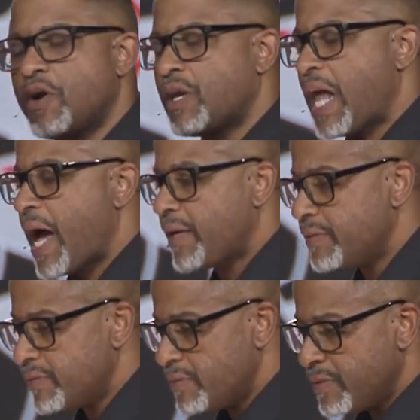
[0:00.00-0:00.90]
online,
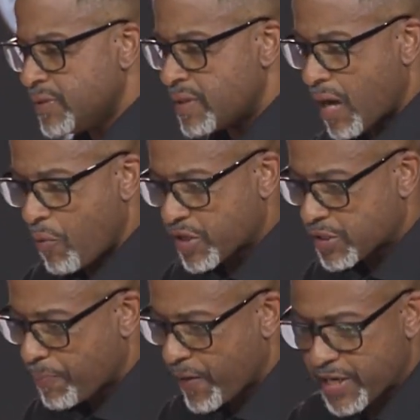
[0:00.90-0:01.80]
I want us
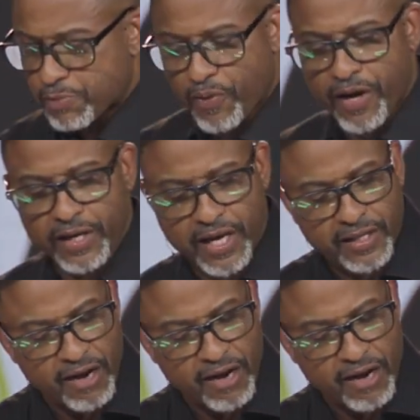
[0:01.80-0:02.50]
to pray this prayer together.